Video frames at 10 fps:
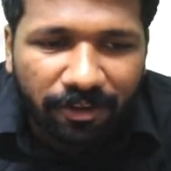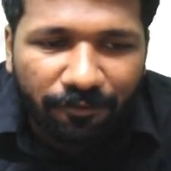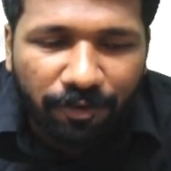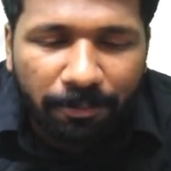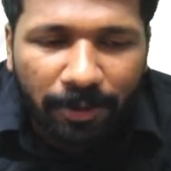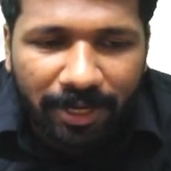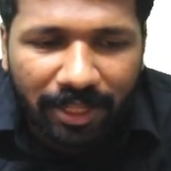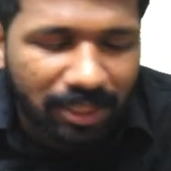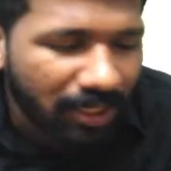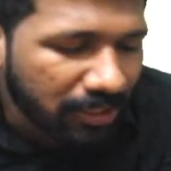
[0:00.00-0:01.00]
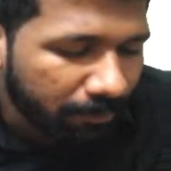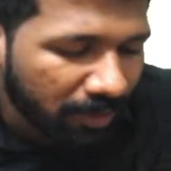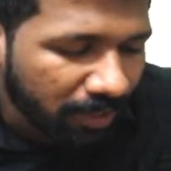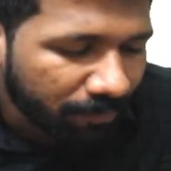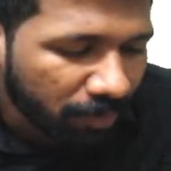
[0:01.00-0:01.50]
From 23
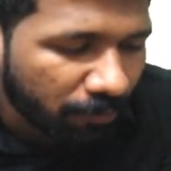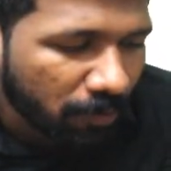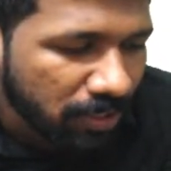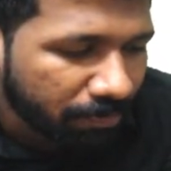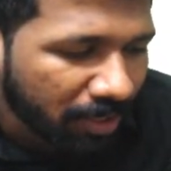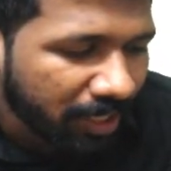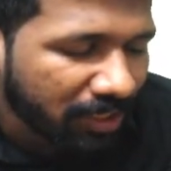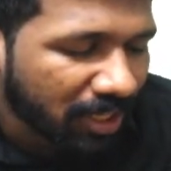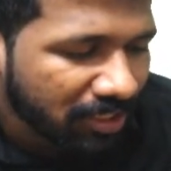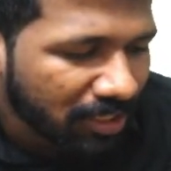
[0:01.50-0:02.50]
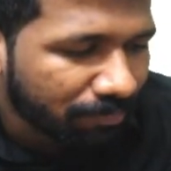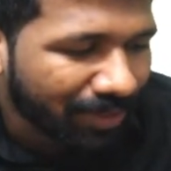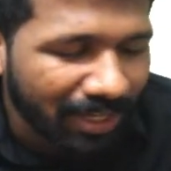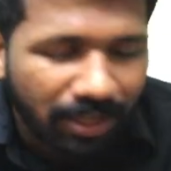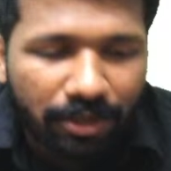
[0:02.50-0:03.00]
something, if you subtract 3
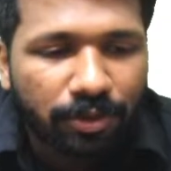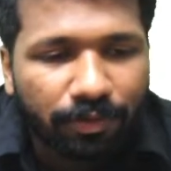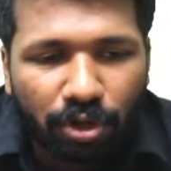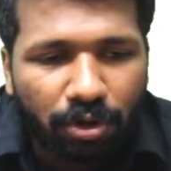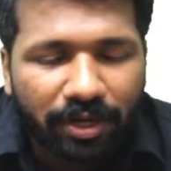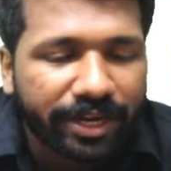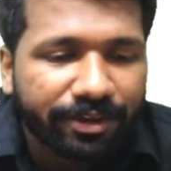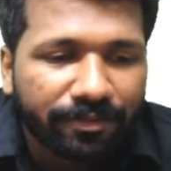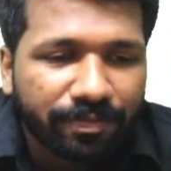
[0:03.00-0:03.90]
something, you will not get